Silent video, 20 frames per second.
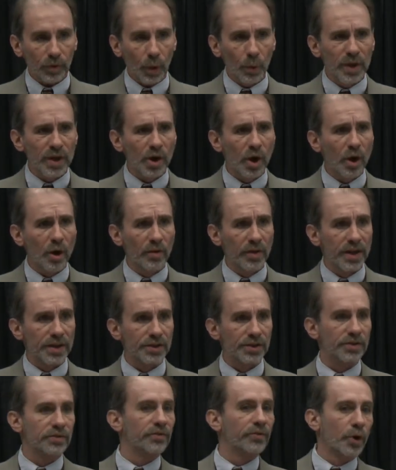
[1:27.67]
We call
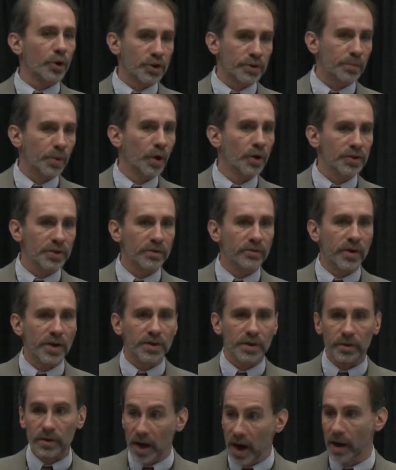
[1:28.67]
this first-person
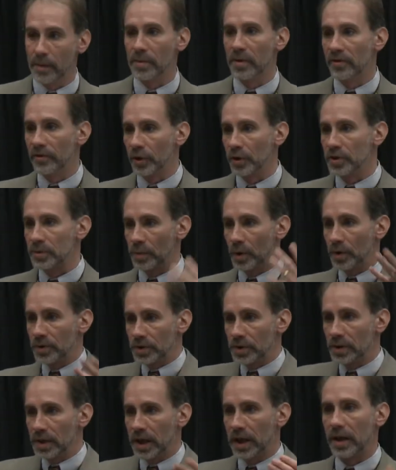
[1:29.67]
vision. I'm the first
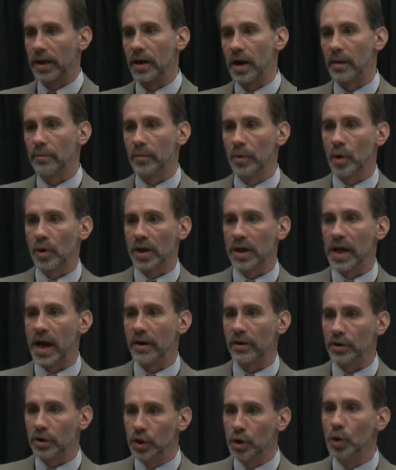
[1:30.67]
person, and I'm looking
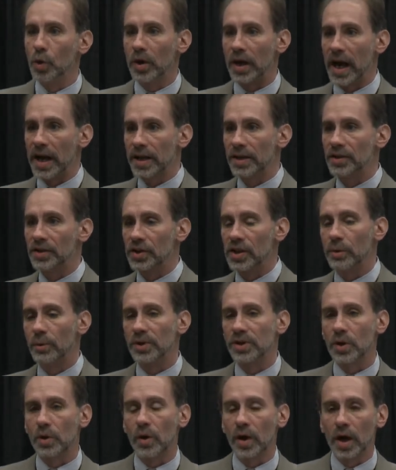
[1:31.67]
out at you, and I can see
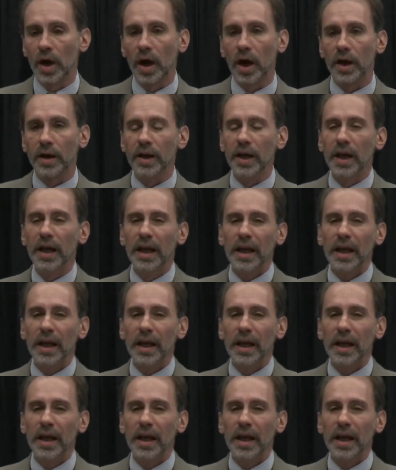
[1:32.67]
what's going on.